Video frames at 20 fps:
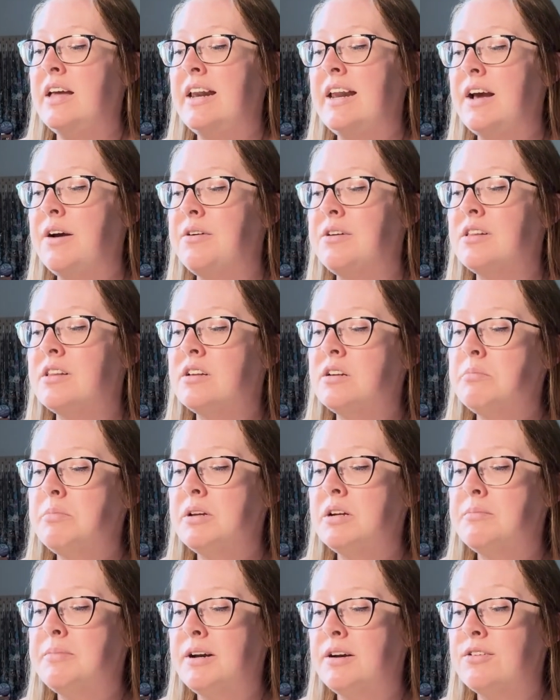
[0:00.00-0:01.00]
Now, a little
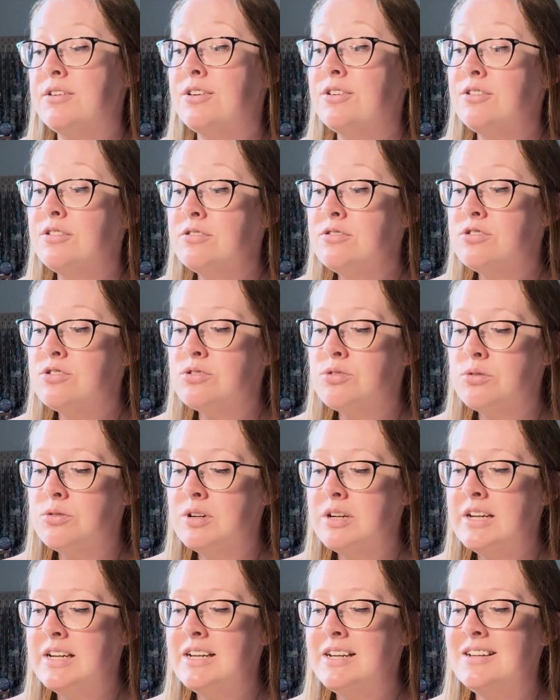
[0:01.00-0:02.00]
bit about her
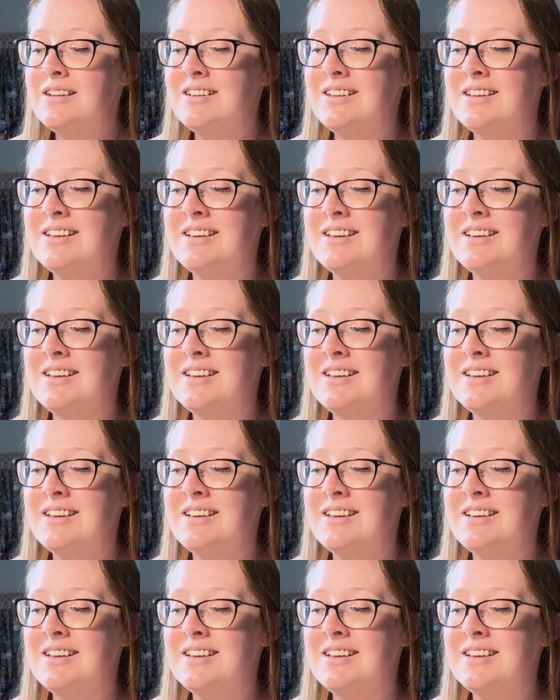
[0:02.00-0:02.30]
story.